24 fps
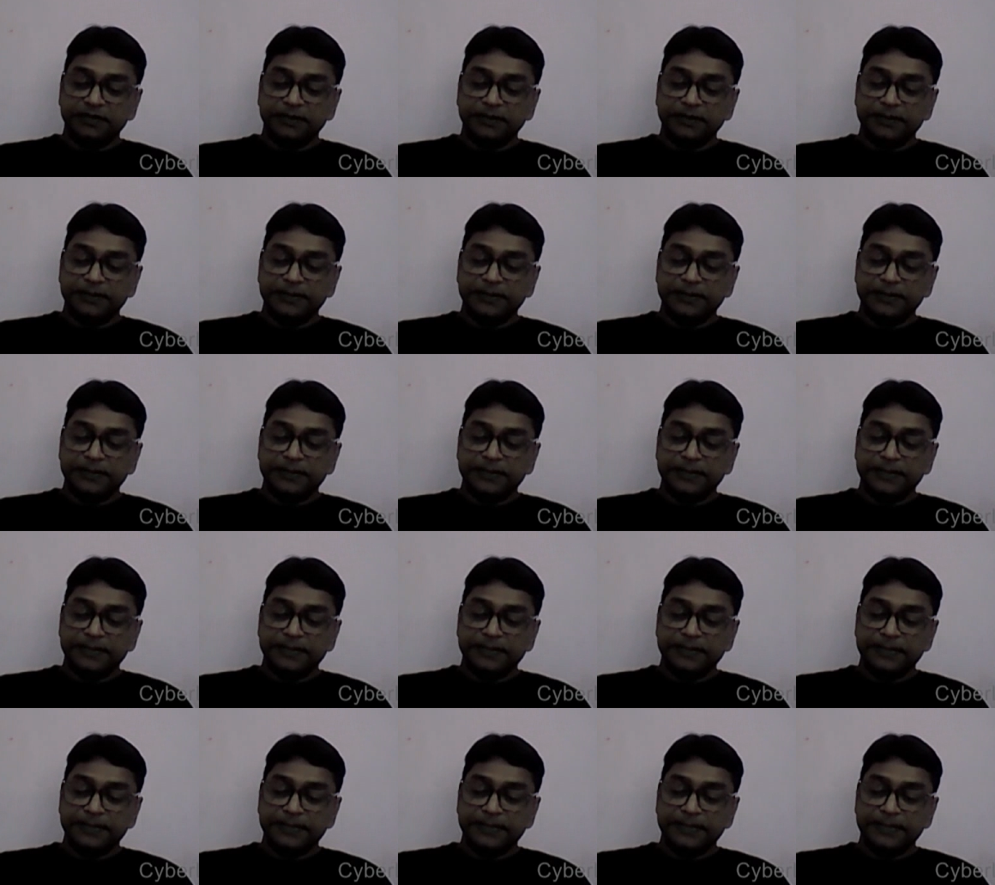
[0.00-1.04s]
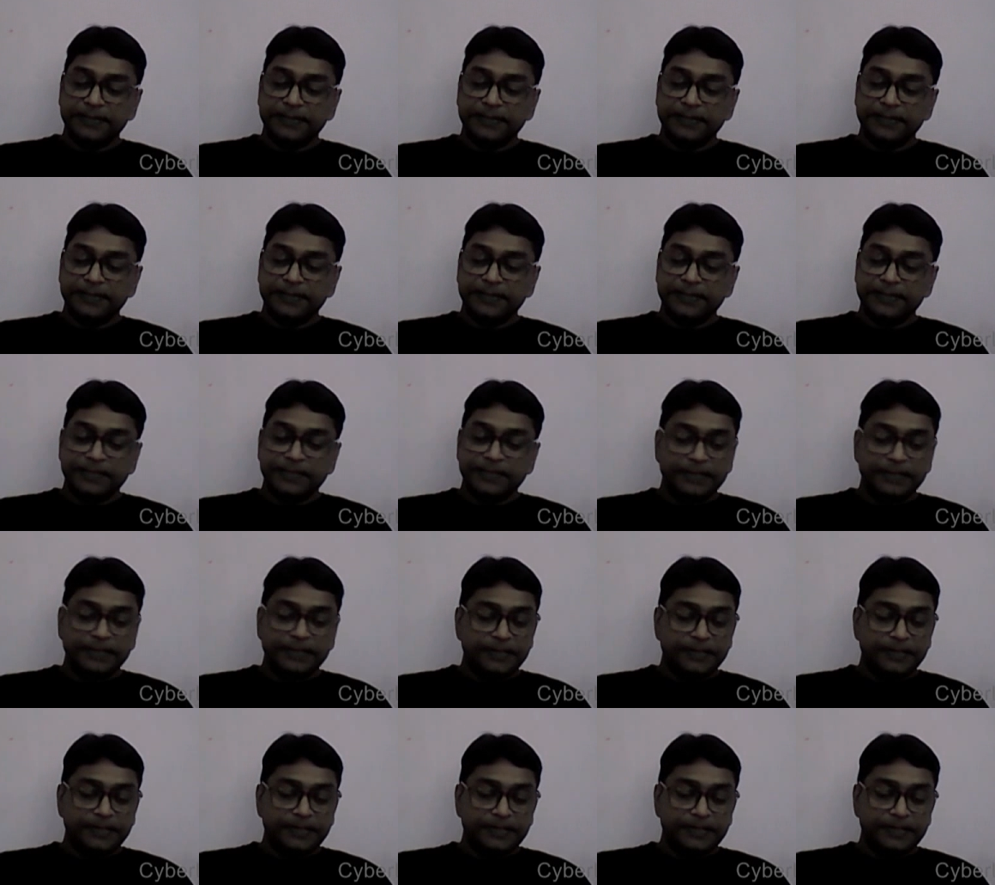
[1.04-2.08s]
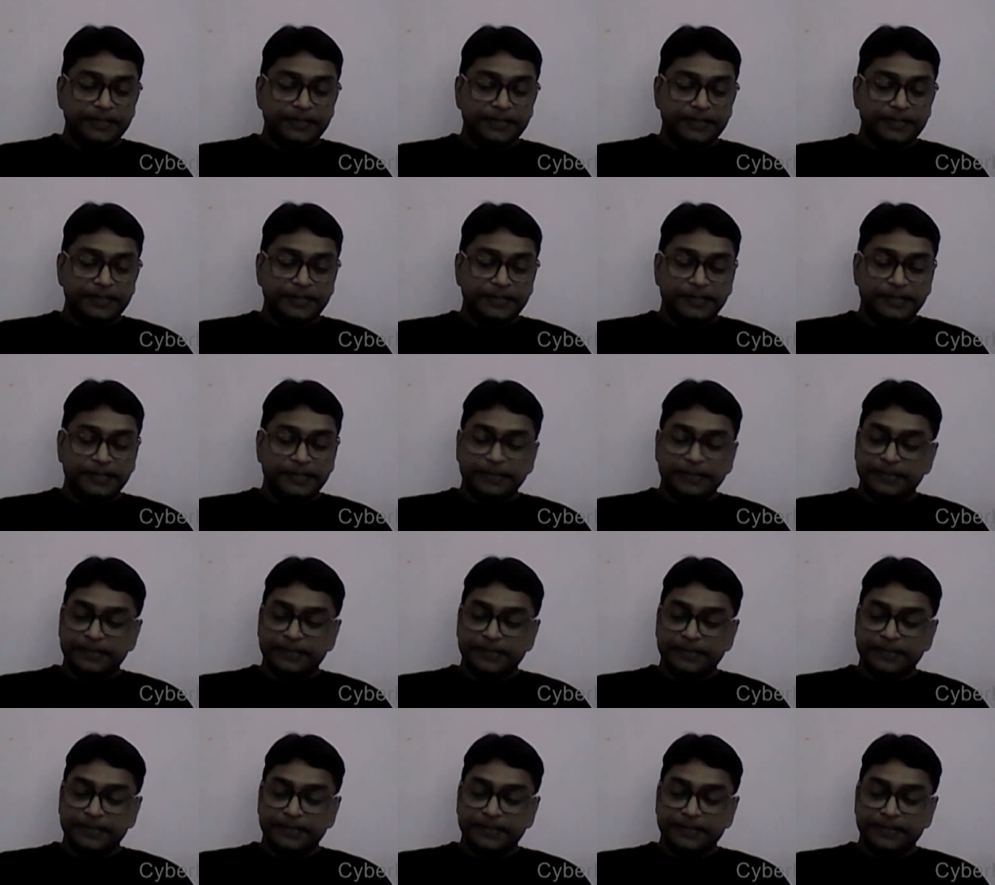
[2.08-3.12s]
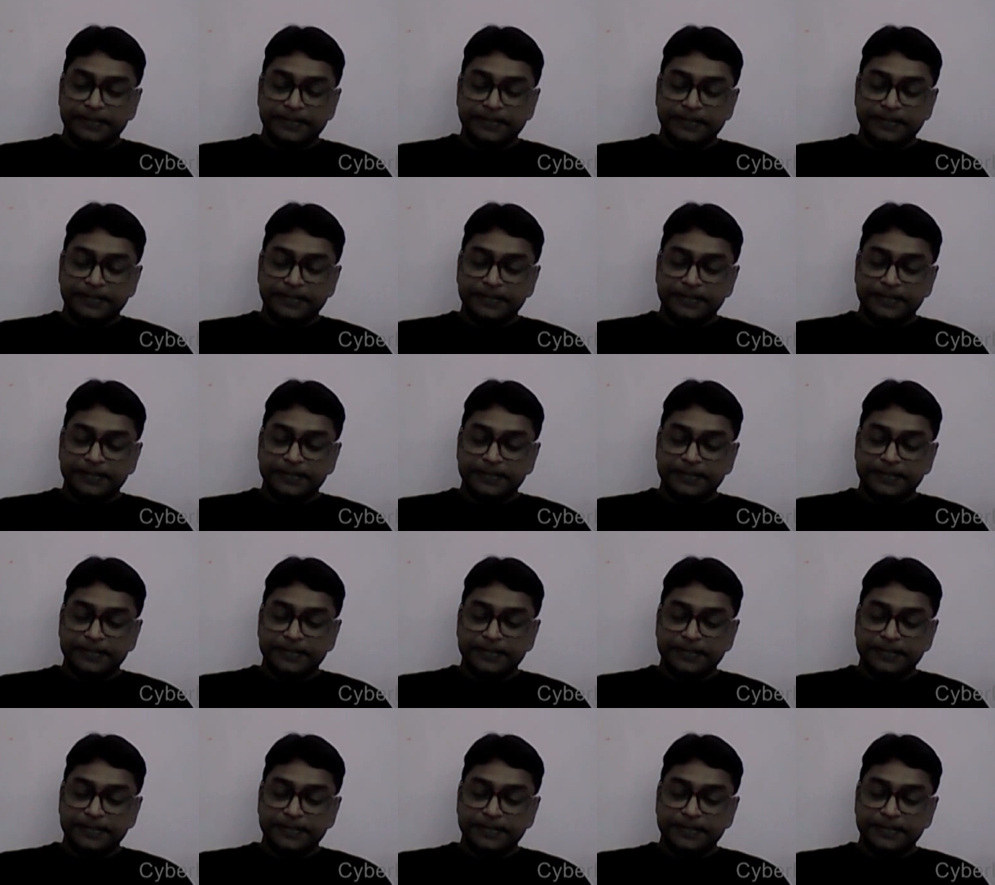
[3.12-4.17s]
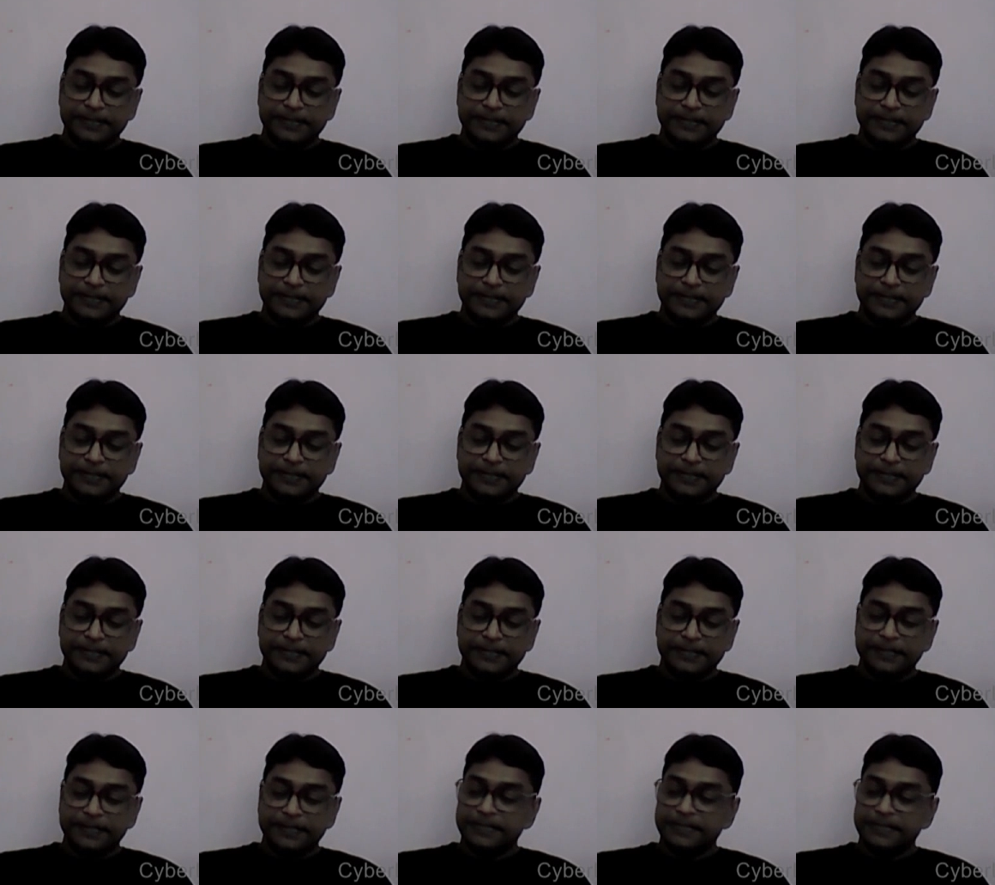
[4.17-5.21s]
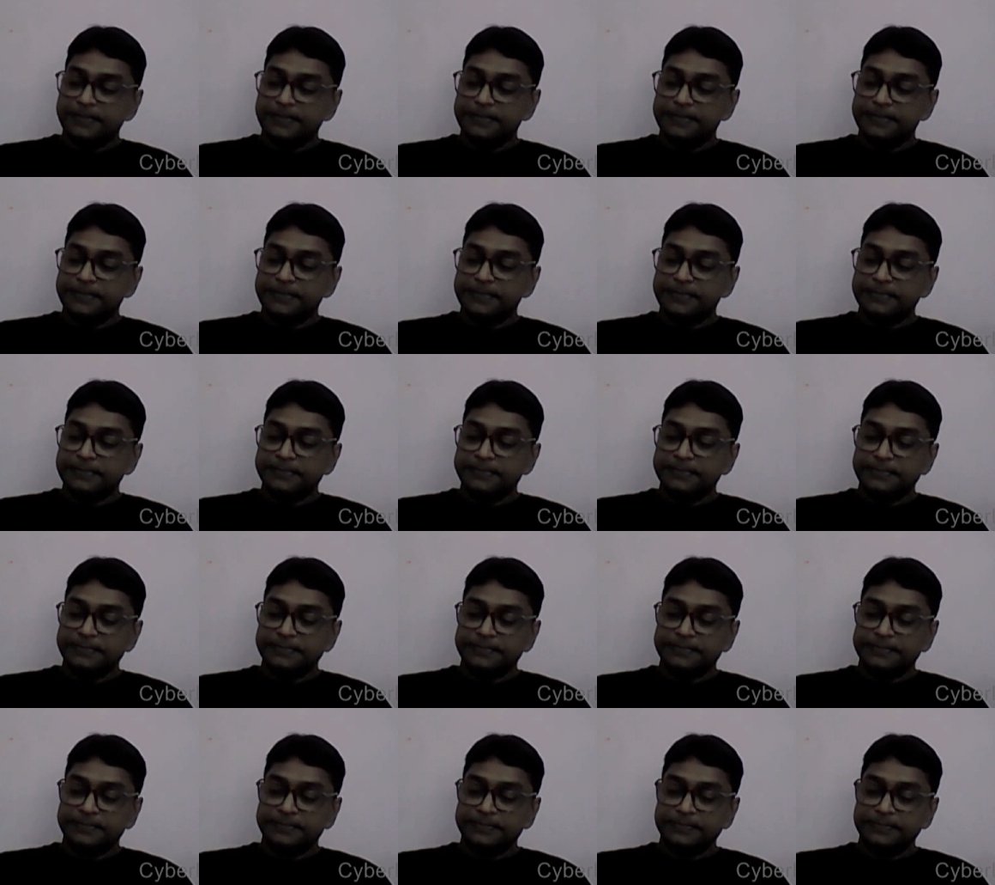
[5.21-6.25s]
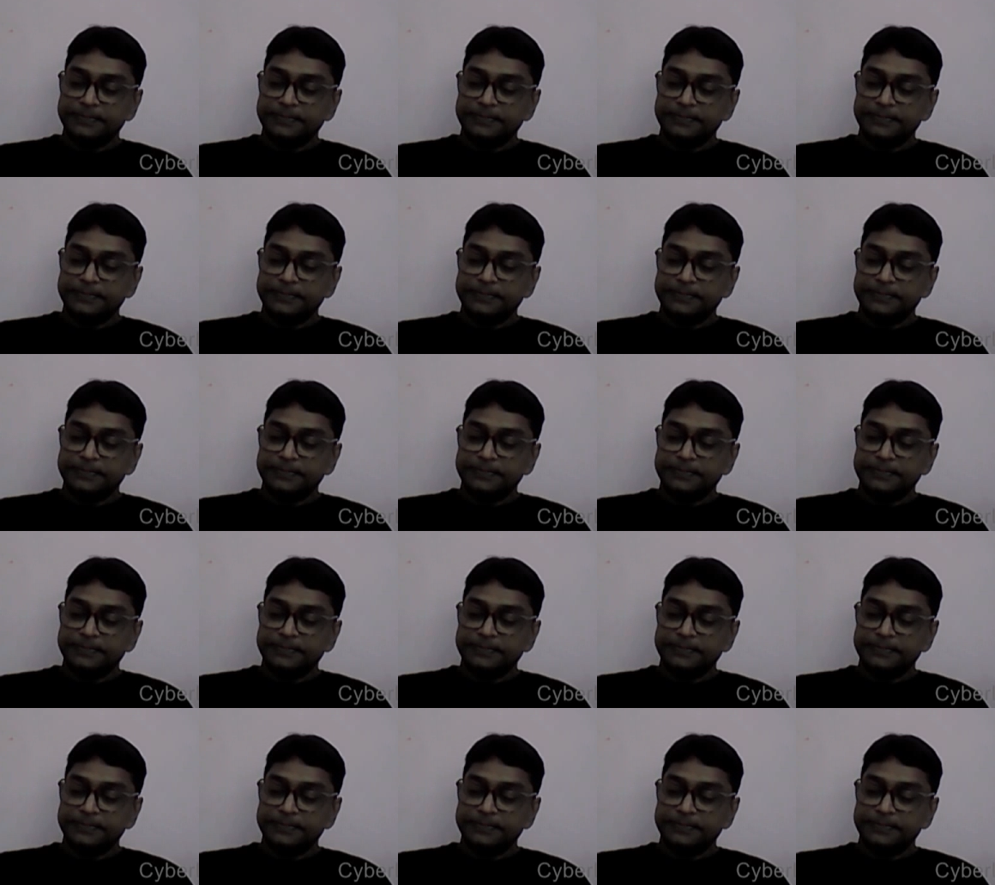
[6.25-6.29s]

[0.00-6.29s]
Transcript: Nobody speaks.